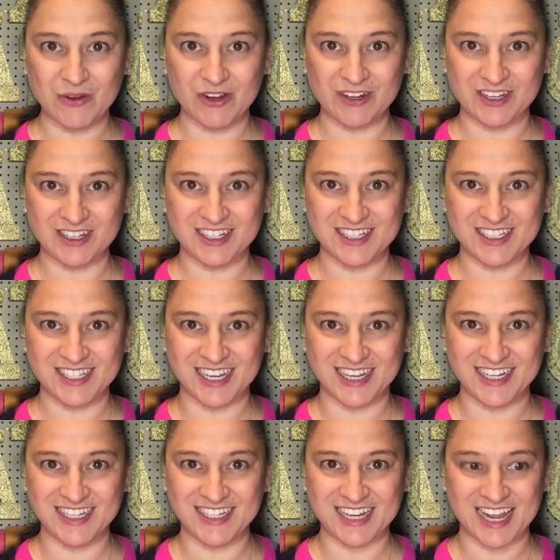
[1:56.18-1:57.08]
out on a
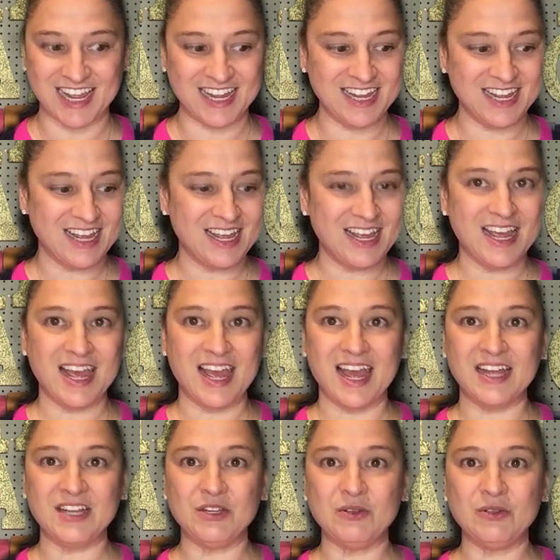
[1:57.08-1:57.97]
sunny day
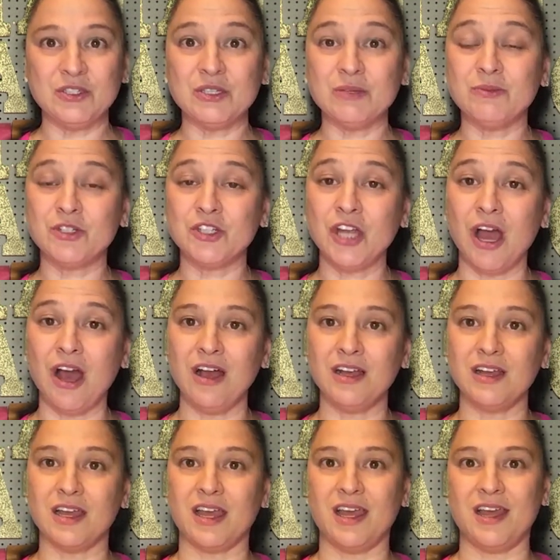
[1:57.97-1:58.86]
and use some
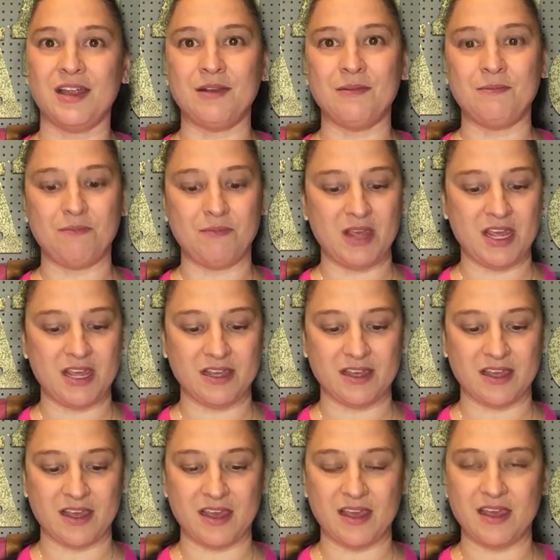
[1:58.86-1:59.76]
chalk and
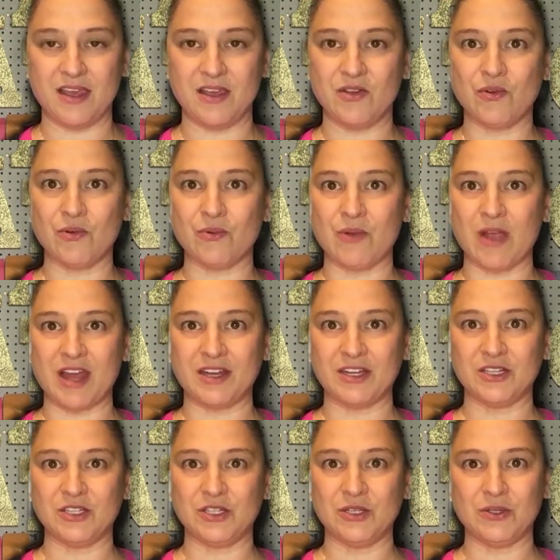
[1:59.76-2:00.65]
make a
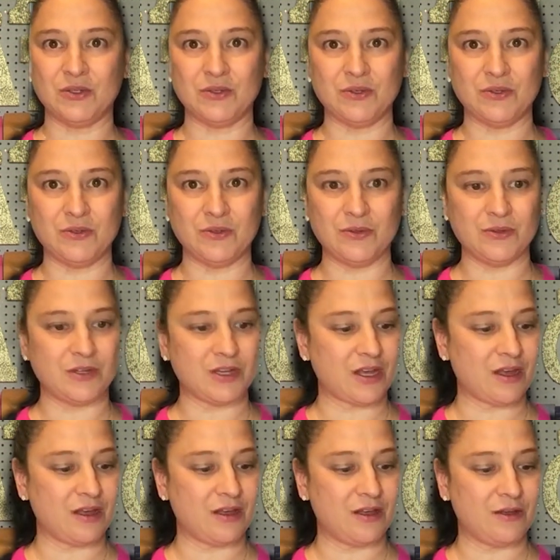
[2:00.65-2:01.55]
gratitude
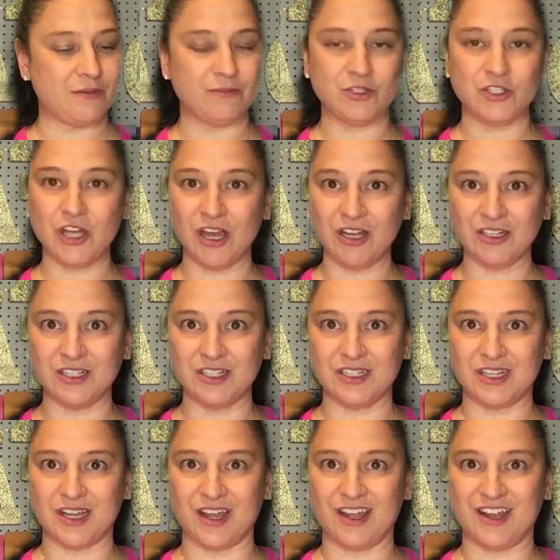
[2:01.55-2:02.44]
um, chalk
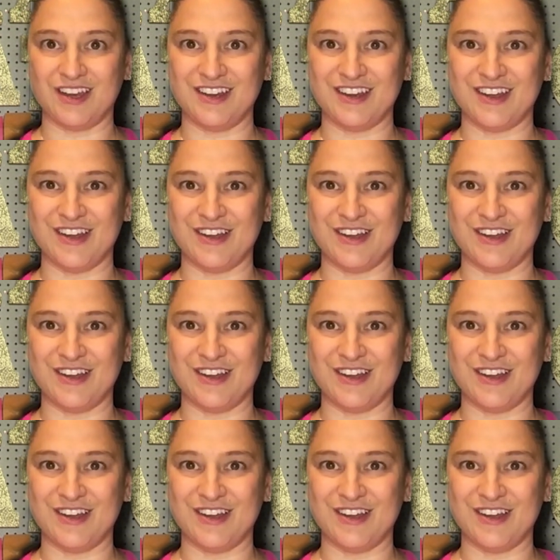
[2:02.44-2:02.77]
design